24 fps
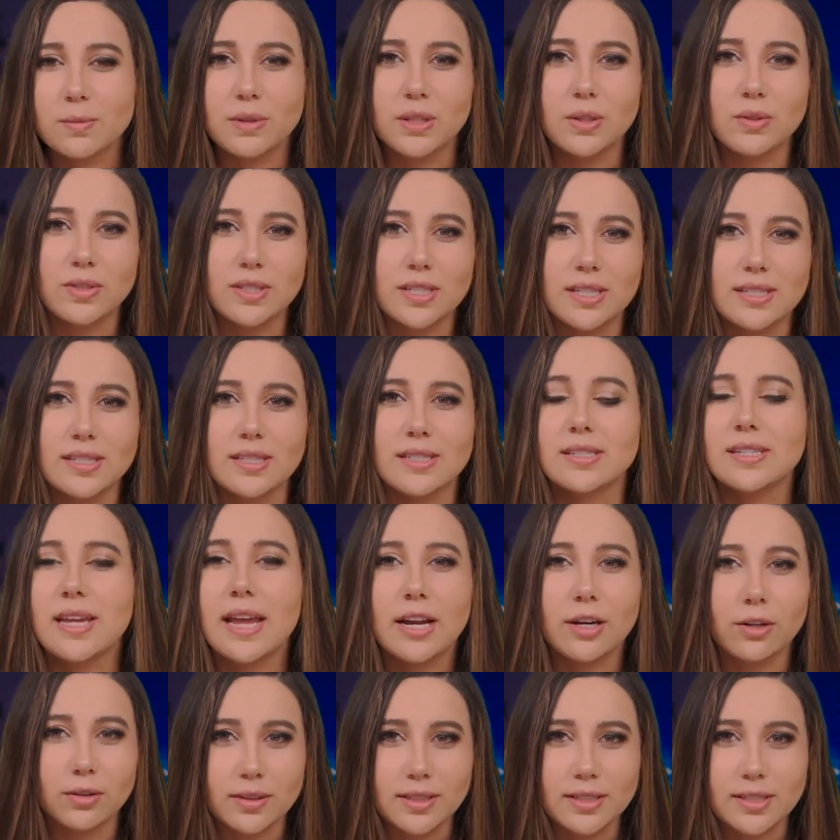abuses, and
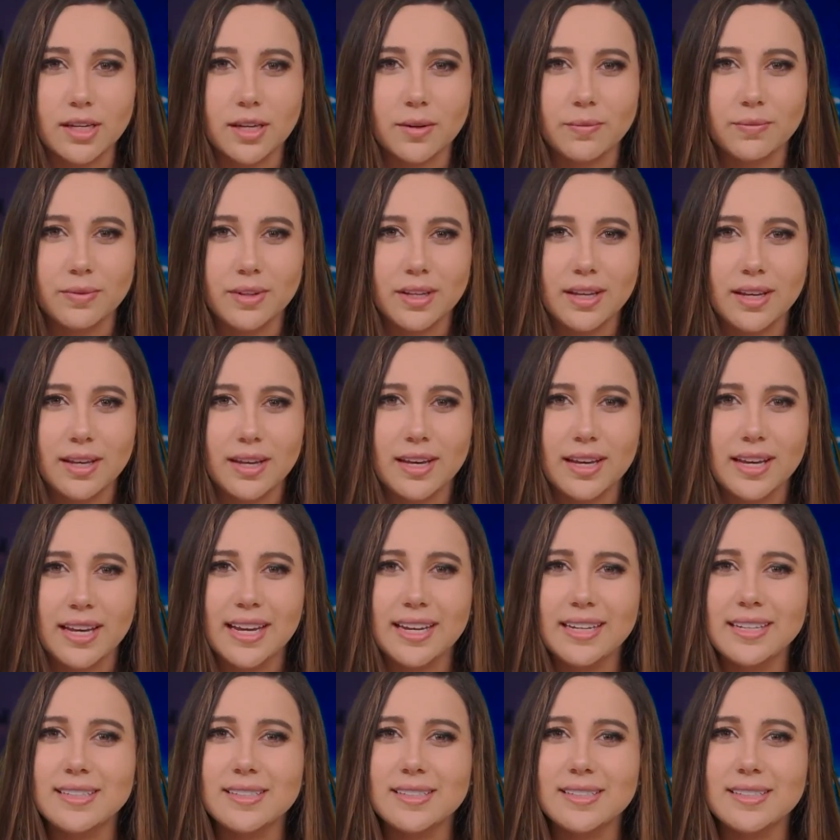terrorism, he